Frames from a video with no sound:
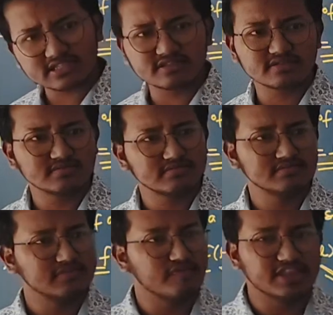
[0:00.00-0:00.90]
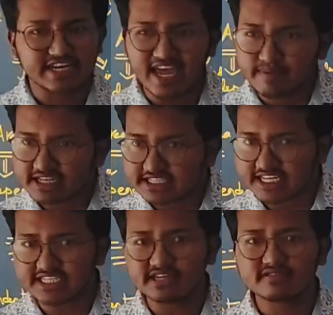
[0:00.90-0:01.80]
Yes. With time it is
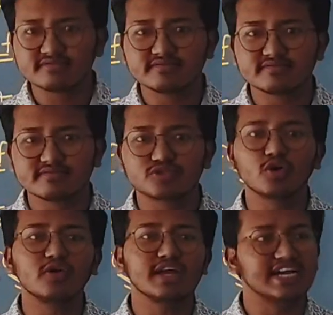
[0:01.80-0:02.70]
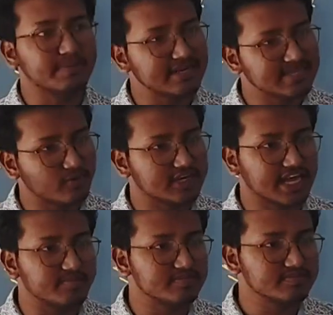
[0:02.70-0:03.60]
changing. So it depends
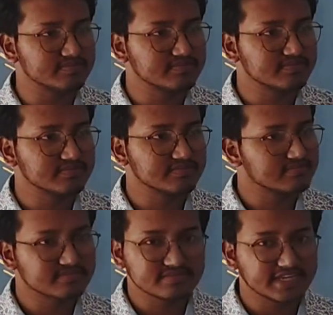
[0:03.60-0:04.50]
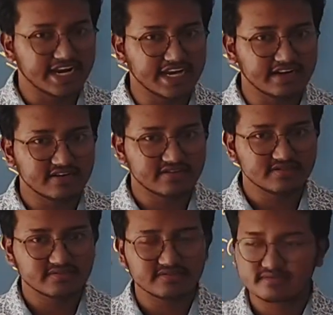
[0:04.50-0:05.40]
upon time. Getting
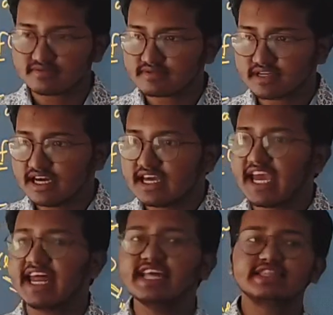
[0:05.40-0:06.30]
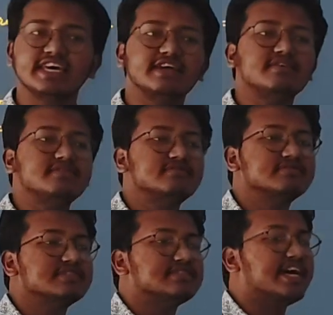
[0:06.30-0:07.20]
it?
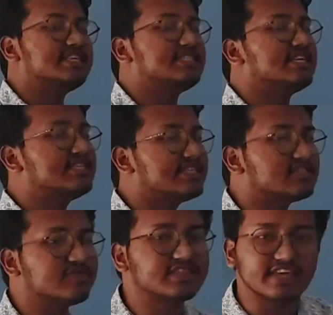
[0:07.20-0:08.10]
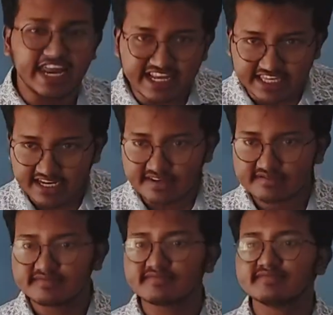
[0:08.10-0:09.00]
Anything that changes with
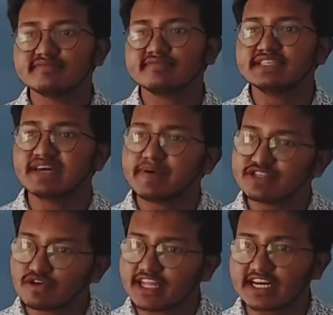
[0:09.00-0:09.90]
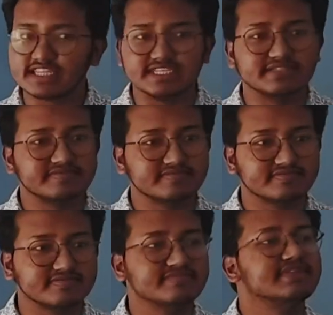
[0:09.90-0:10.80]
anything depends on that thing.
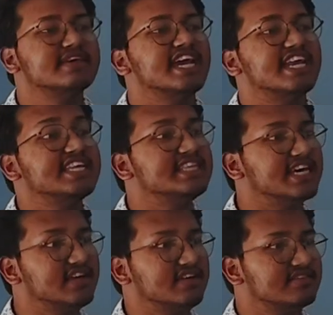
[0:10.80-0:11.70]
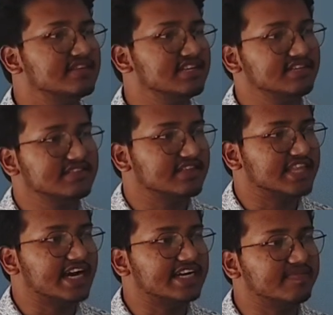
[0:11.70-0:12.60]
Anything
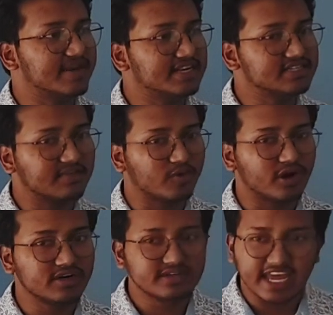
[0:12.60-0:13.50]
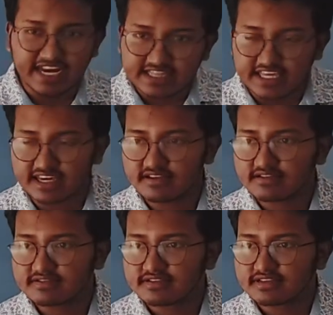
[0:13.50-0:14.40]
that depends upon
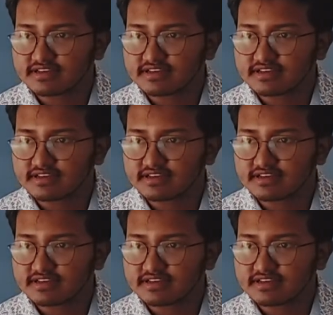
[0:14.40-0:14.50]
anything.